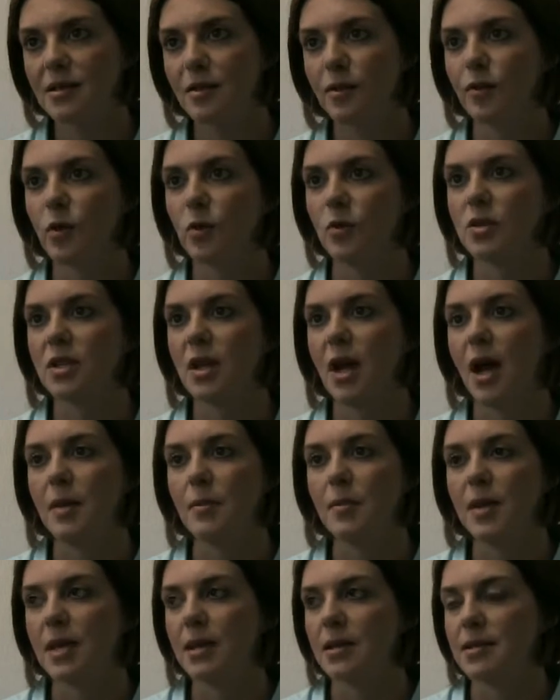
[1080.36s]
the first time,
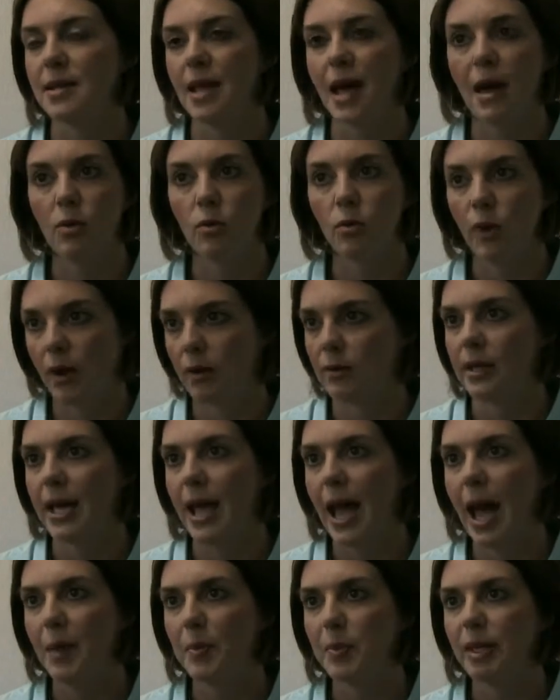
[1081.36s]
because that rarely
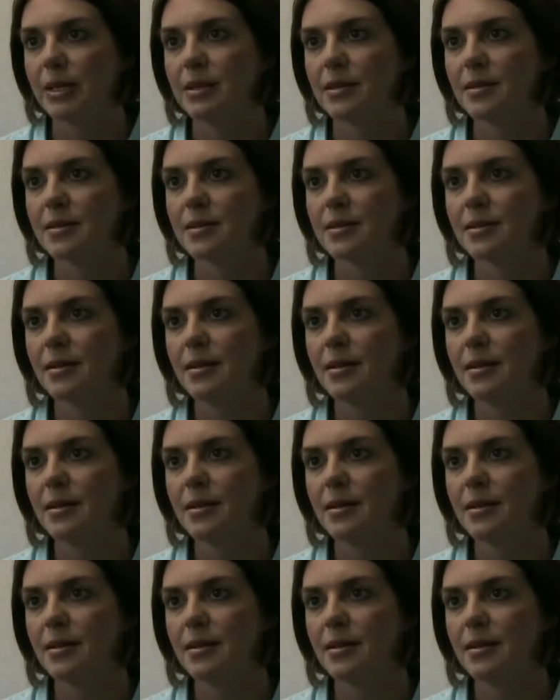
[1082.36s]
happens.